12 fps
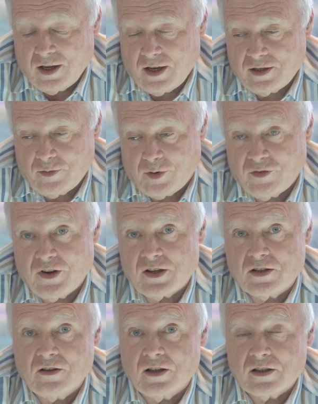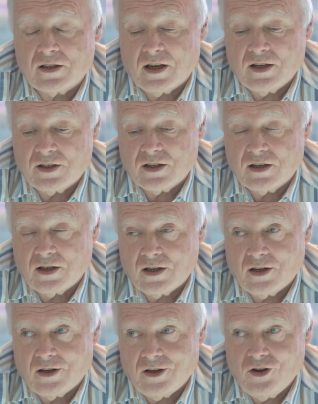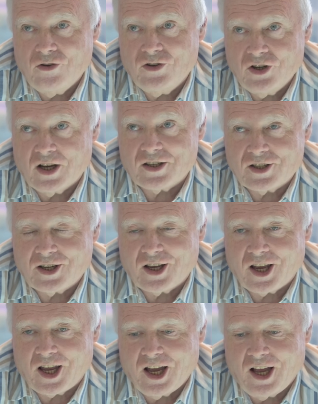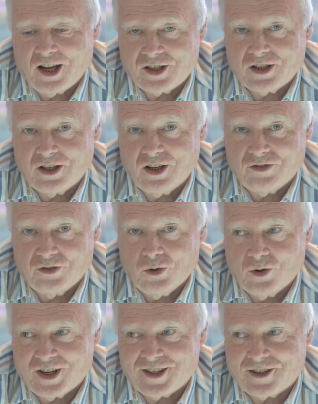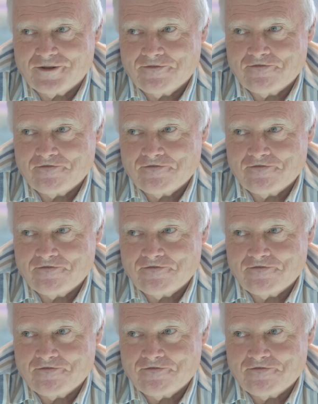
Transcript: in the professional sense, you just can't afford it.